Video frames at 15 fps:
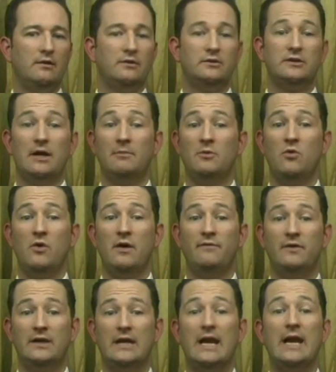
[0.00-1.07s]
Some who
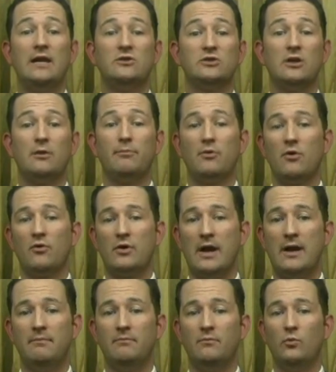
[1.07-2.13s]
have engaged our
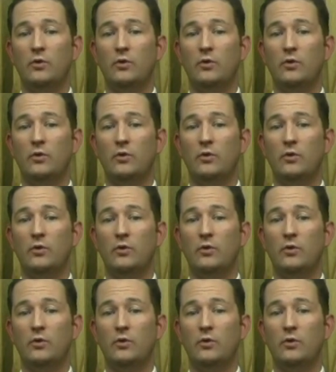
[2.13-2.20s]
program,